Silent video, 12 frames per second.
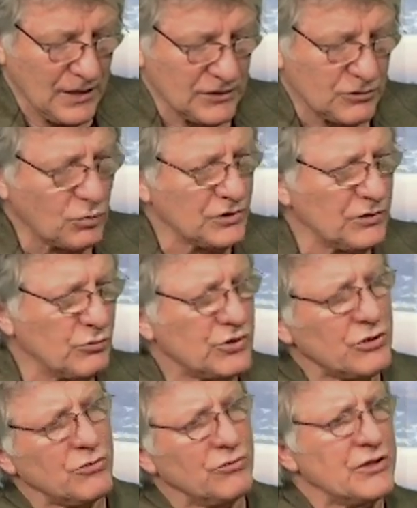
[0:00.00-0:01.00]

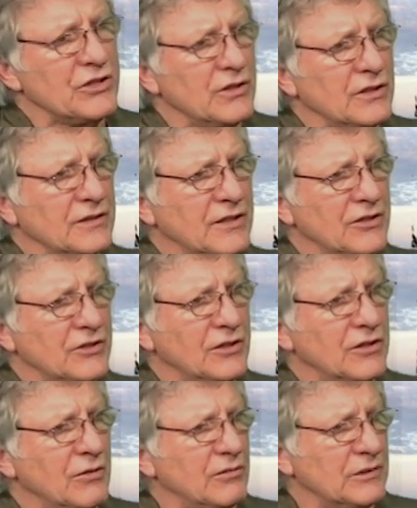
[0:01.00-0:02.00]
Was your original
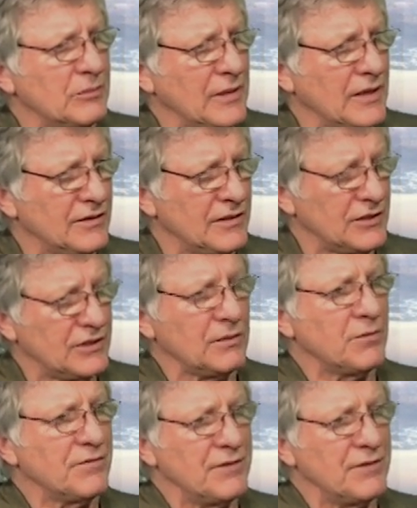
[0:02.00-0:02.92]
intention to go into politics some of